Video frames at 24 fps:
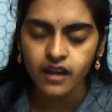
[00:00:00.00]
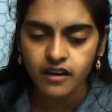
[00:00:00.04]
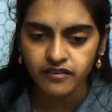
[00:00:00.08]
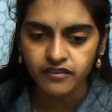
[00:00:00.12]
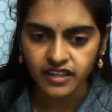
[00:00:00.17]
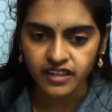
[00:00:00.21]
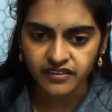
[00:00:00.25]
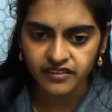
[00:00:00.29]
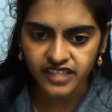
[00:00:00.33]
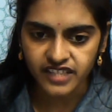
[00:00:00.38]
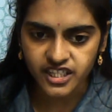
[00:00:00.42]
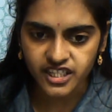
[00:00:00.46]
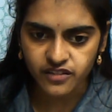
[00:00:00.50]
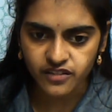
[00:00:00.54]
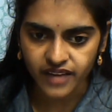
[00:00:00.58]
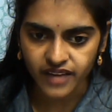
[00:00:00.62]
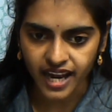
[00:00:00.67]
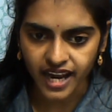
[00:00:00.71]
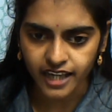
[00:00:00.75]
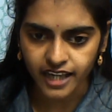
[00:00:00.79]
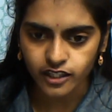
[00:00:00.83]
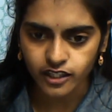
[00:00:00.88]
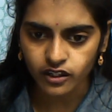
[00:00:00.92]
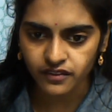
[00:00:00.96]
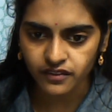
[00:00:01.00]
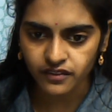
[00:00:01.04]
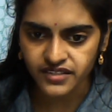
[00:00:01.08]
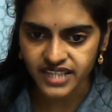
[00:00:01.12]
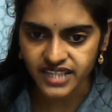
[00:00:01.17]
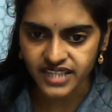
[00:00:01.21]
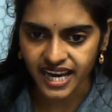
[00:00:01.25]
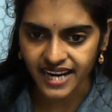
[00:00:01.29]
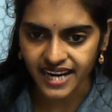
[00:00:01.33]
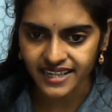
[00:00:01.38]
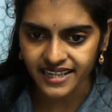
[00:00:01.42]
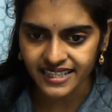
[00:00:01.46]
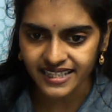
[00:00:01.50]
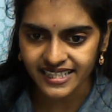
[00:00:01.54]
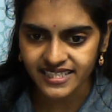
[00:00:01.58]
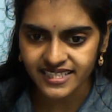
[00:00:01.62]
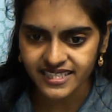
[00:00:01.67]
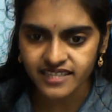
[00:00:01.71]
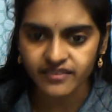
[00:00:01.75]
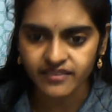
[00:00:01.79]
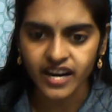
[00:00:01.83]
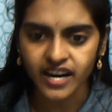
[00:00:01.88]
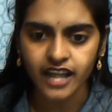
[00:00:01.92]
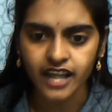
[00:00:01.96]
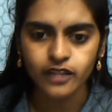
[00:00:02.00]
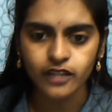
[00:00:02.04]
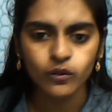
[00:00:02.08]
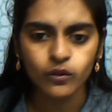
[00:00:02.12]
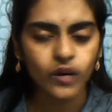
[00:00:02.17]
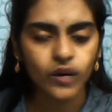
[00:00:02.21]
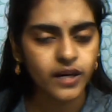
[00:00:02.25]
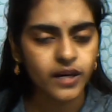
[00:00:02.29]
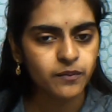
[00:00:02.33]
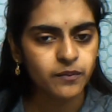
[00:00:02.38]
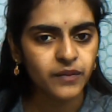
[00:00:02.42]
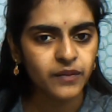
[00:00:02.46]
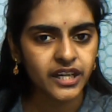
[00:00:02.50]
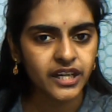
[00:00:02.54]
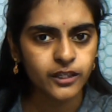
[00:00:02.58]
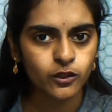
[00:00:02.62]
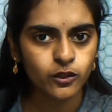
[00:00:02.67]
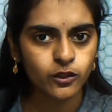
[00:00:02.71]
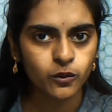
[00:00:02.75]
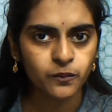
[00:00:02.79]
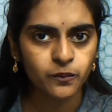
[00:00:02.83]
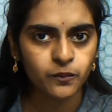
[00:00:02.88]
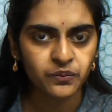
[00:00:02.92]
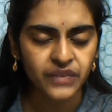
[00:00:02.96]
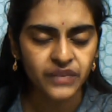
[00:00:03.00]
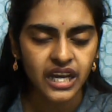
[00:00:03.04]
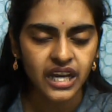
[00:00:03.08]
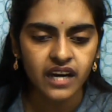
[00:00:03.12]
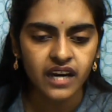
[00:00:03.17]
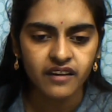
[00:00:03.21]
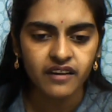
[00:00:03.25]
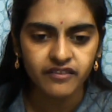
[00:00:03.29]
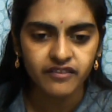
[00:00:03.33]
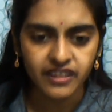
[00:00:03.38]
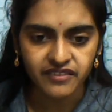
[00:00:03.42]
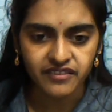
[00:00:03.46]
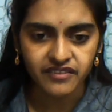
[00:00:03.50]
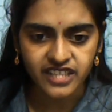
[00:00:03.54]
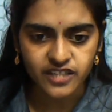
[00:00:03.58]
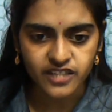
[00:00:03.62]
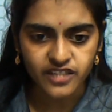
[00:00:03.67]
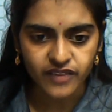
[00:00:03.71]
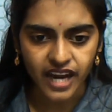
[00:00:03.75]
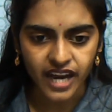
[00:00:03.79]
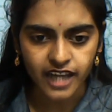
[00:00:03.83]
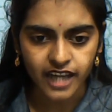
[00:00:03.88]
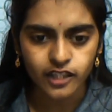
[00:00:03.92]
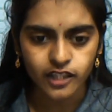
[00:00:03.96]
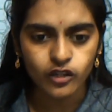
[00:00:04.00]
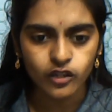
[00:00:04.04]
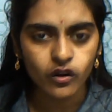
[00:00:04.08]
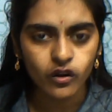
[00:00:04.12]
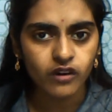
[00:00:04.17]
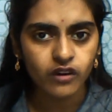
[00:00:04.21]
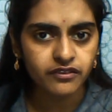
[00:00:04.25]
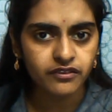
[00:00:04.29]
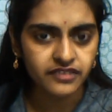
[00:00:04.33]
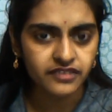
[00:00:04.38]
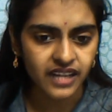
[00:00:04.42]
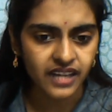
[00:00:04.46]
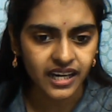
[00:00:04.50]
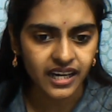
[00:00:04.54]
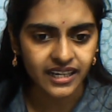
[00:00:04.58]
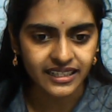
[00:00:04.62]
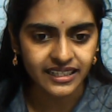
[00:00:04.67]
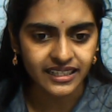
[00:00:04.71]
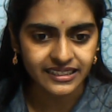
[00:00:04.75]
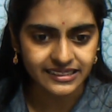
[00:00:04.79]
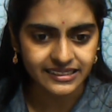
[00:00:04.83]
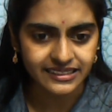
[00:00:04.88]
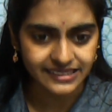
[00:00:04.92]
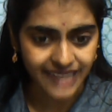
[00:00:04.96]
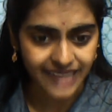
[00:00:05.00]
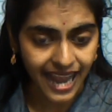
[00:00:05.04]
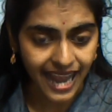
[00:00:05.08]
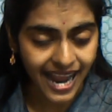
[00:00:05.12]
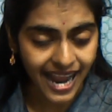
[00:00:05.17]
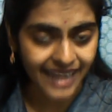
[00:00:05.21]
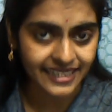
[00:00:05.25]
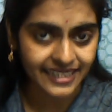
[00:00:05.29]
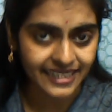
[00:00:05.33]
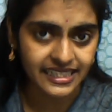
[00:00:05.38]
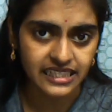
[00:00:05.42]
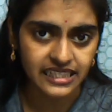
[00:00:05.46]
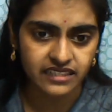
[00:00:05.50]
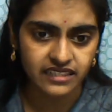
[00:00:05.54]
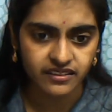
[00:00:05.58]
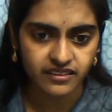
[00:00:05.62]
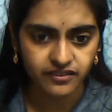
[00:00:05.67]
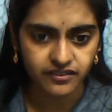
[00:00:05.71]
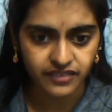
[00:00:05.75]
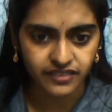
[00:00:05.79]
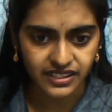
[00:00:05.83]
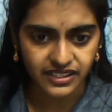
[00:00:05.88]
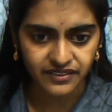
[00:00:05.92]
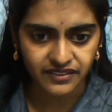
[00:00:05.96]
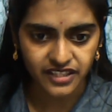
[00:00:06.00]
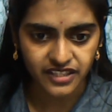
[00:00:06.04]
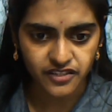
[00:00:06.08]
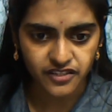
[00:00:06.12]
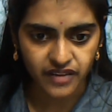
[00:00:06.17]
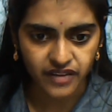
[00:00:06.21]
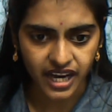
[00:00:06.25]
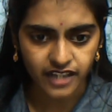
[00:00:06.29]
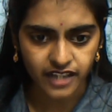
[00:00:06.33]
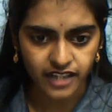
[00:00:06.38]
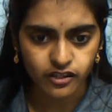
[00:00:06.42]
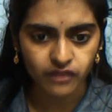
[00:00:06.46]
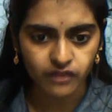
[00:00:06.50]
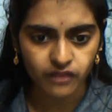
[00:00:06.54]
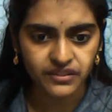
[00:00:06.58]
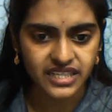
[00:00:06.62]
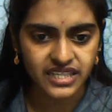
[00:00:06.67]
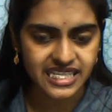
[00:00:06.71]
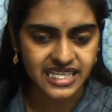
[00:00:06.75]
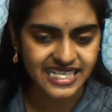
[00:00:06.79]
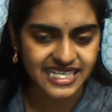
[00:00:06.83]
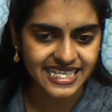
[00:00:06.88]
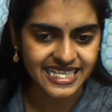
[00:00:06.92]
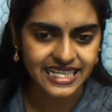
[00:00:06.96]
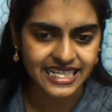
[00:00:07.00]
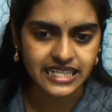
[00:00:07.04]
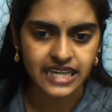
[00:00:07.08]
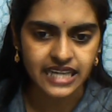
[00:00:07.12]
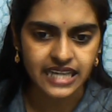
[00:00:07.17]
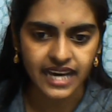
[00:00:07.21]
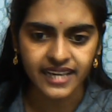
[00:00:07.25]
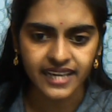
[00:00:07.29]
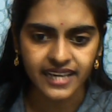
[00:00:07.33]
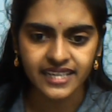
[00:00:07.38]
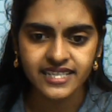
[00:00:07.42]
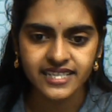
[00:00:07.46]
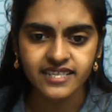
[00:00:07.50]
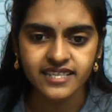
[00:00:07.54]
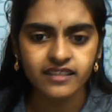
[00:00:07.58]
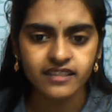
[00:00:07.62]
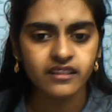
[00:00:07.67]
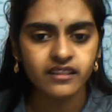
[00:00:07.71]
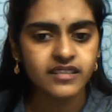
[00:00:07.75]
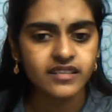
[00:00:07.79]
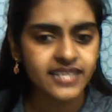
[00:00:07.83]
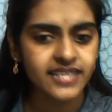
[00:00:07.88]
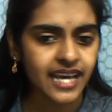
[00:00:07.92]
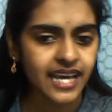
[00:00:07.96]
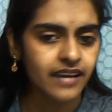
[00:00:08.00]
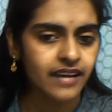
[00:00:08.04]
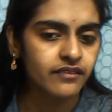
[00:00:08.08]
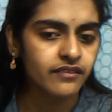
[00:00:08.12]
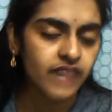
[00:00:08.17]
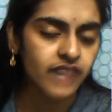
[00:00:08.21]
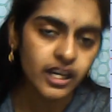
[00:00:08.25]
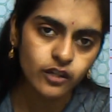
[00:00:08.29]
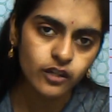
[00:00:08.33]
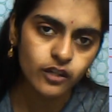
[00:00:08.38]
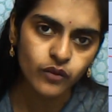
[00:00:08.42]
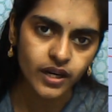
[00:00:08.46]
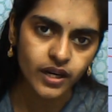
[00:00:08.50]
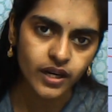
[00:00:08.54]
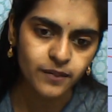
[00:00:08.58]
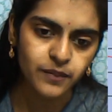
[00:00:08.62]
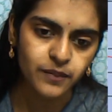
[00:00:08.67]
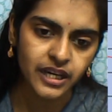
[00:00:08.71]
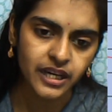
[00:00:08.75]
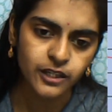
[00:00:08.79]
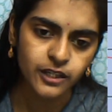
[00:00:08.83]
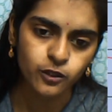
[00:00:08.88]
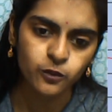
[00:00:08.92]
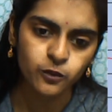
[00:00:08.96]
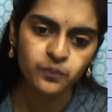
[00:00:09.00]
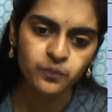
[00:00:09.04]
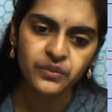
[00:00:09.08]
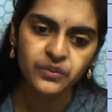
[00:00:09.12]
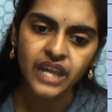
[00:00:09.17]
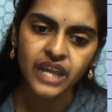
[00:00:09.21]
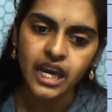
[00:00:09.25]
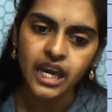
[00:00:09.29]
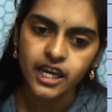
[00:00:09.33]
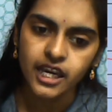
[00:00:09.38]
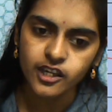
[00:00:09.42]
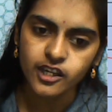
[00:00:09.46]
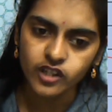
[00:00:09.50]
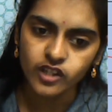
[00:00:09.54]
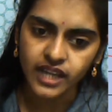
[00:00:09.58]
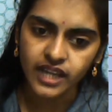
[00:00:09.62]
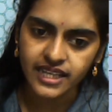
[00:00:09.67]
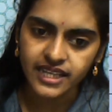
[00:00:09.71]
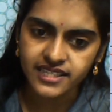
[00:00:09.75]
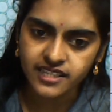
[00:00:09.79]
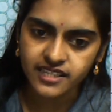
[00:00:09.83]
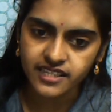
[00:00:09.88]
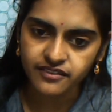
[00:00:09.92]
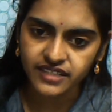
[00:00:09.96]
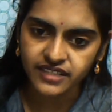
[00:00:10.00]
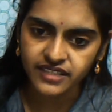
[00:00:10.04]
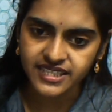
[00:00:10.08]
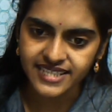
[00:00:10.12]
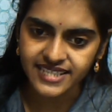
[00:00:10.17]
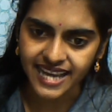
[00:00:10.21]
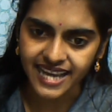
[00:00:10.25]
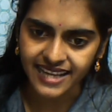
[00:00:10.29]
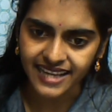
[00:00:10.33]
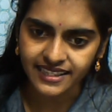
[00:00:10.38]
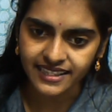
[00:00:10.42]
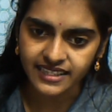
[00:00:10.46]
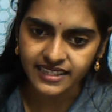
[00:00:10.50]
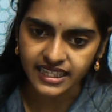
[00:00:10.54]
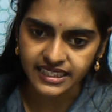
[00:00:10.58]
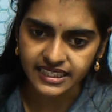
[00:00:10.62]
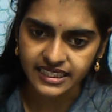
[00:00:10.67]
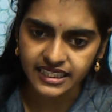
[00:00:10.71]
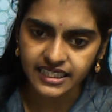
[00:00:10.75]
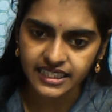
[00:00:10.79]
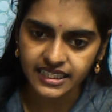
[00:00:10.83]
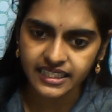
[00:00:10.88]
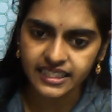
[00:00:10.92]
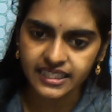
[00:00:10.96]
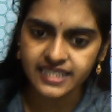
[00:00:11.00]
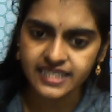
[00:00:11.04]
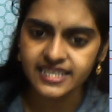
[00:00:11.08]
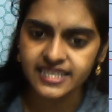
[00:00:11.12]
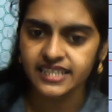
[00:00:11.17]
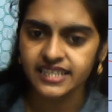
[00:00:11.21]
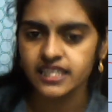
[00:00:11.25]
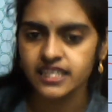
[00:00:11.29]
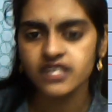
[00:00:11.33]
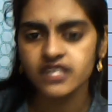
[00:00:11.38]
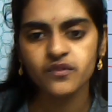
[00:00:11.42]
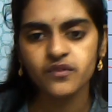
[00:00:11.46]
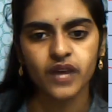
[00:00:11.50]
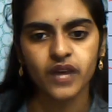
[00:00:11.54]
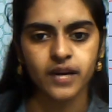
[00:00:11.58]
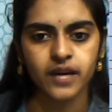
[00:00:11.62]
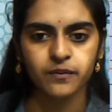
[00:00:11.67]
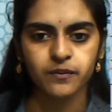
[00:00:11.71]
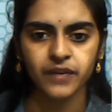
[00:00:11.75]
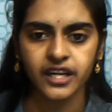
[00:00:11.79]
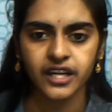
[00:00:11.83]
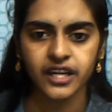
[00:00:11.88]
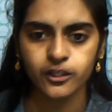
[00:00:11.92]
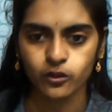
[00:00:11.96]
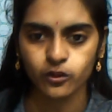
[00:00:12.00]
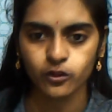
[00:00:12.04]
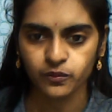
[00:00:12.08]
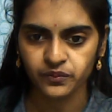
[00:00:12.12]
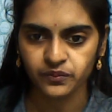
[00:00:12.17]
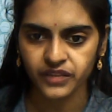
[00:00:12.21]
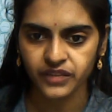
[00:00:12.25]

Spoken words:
For which value of sine is the value 1 by 2? For which value of angle? For which value of this theta is the sine value 1 by 2? You can see for sine 30 degrees it is 1 by 2.